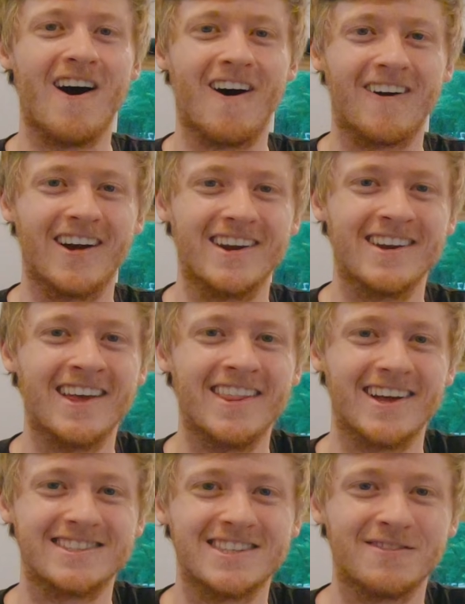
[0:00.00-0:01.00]
All right,
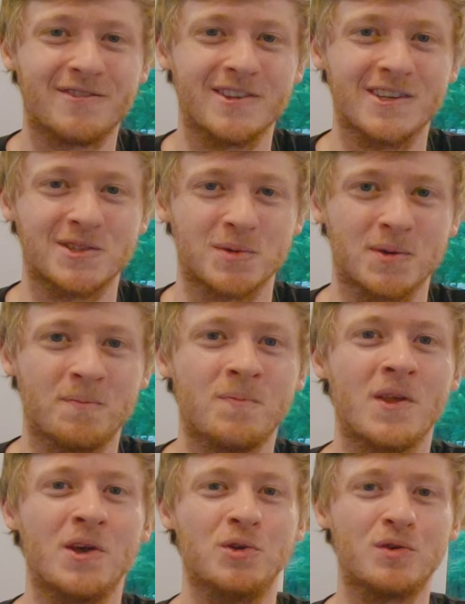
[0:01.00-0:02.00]
that's it for this one.
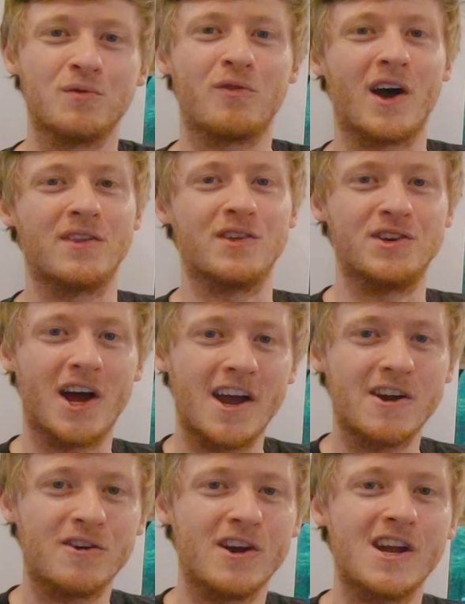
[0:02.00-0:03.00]
You can find the
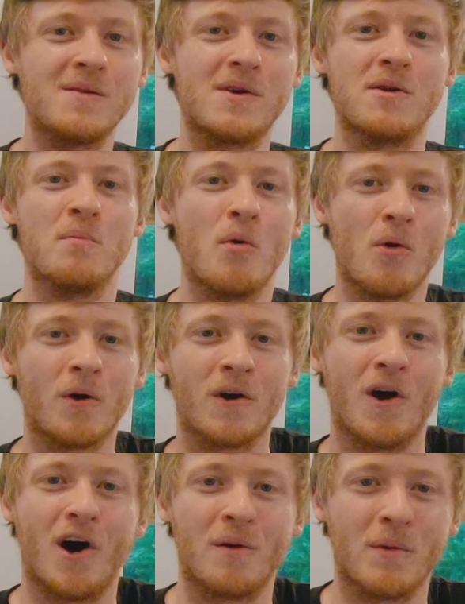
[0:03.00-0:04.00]
diagram and more
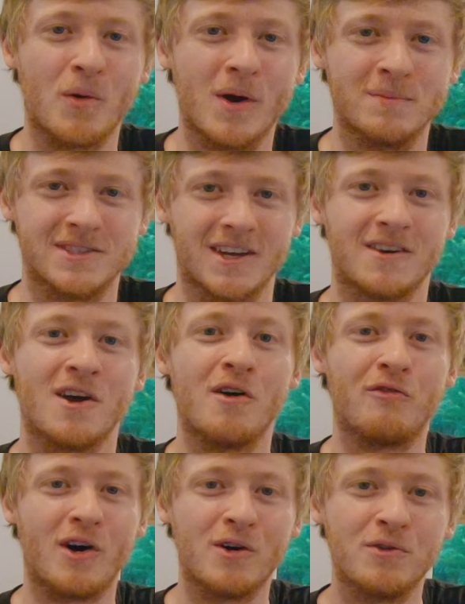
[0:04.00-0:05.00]
on my website.
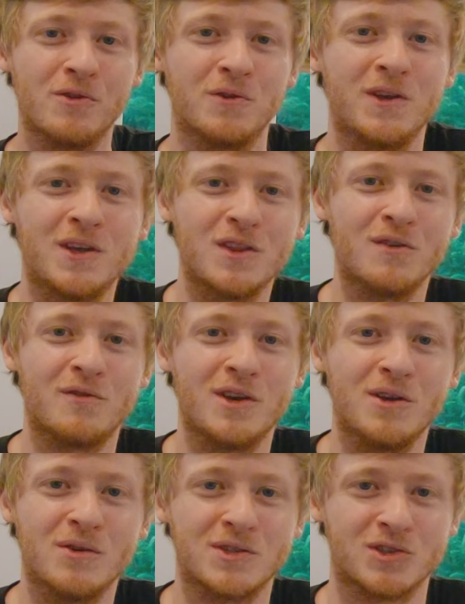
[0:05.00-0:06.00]
Follow the link in the
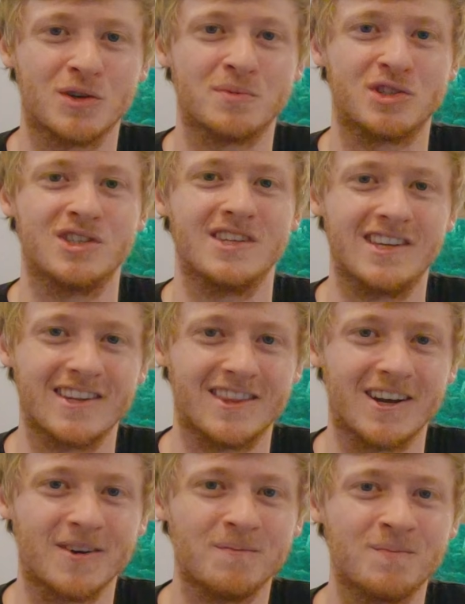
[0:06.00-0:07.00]
video description to get
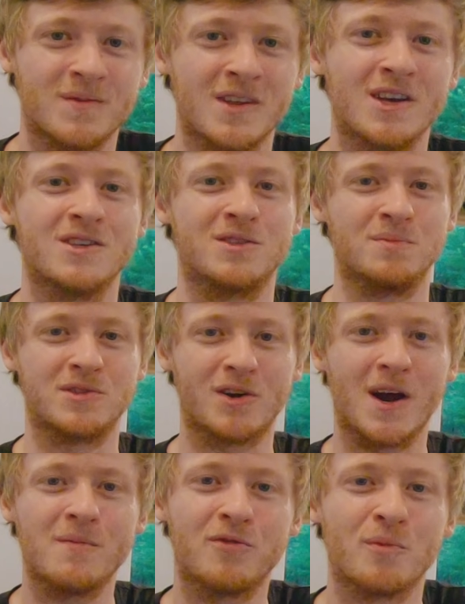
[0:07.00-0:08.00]
there.
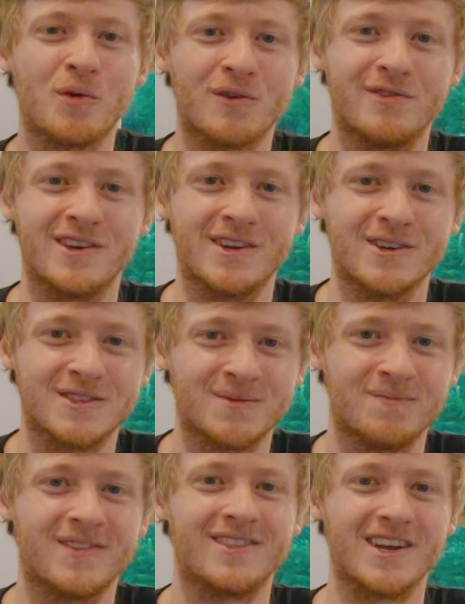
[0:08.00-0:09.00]
Subscribe for more videos.
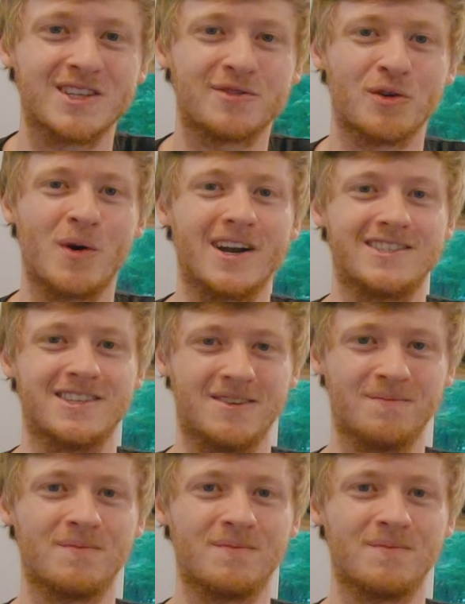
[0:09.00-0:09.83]
Thanks for watching.